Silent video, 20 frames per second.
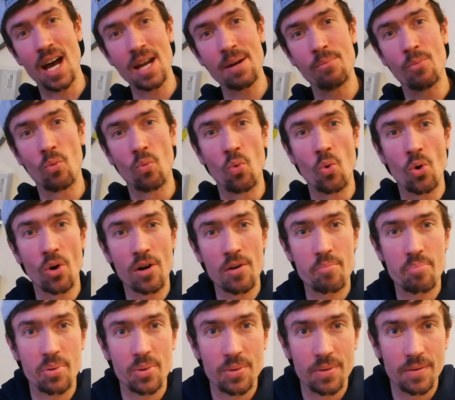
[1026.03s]
Time
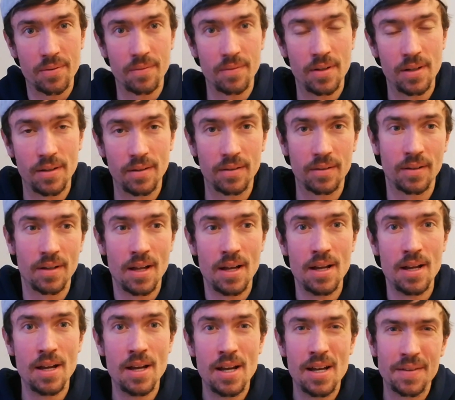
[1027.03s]
Warp.
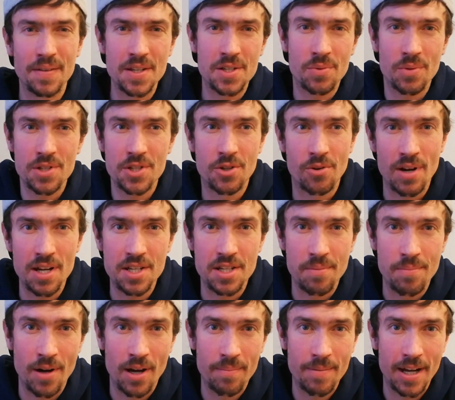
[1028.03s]
This one's
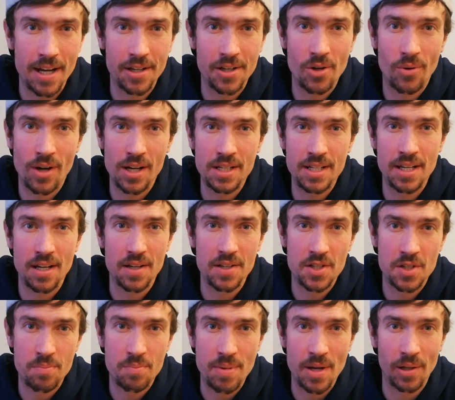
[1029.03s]
crazy, Bob. I had no
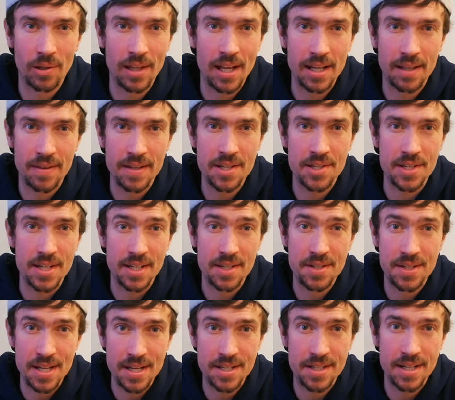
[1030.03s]
idea a spell like this
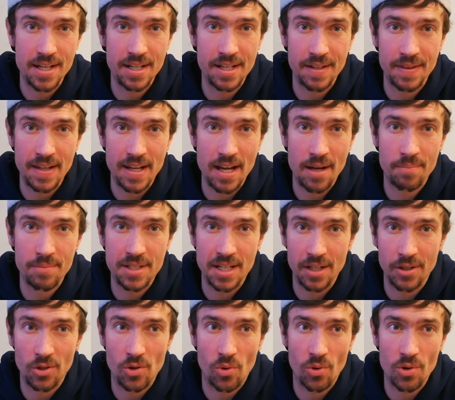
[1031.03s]
existed in the
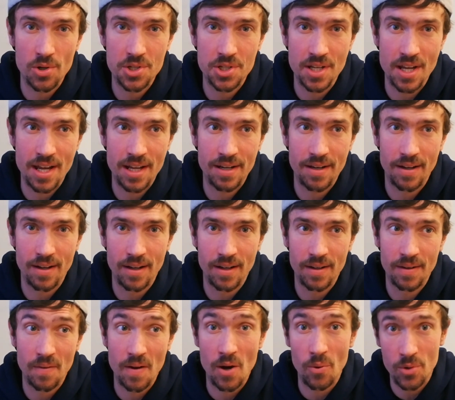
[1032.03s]
M10 core set.
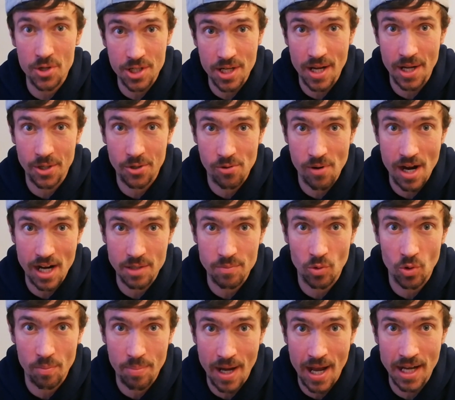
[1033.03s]
I wish I had
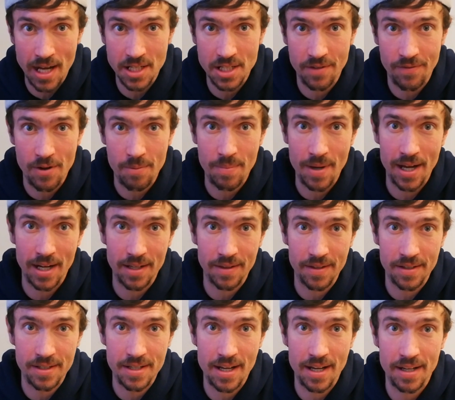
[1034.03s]
cracked more packs of it
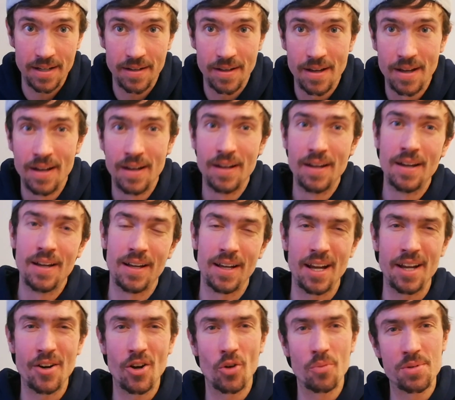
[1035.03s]
back in the day
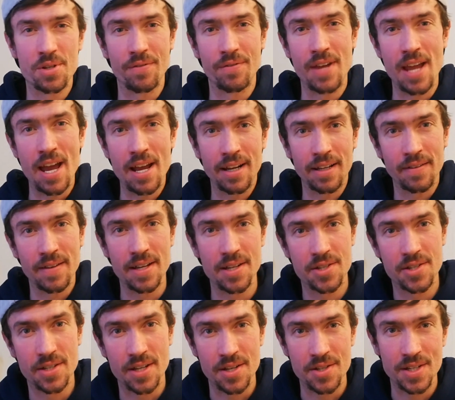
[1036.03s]
in hopes of getting
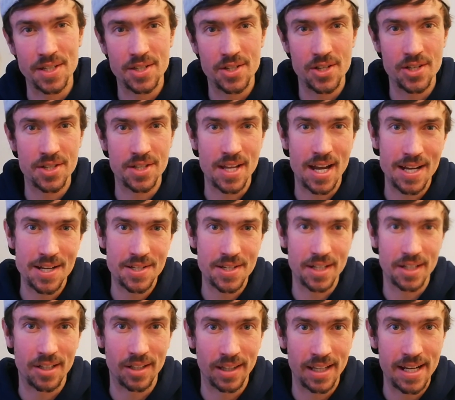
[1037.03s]
this, because it's just
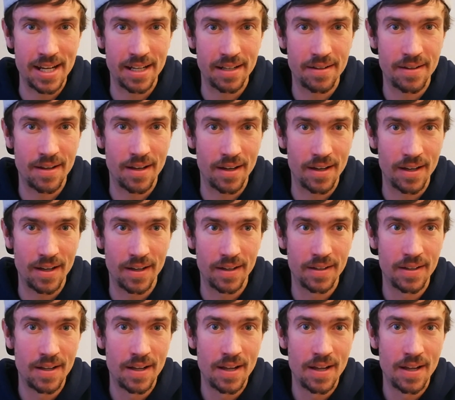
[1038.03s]
nice and clean.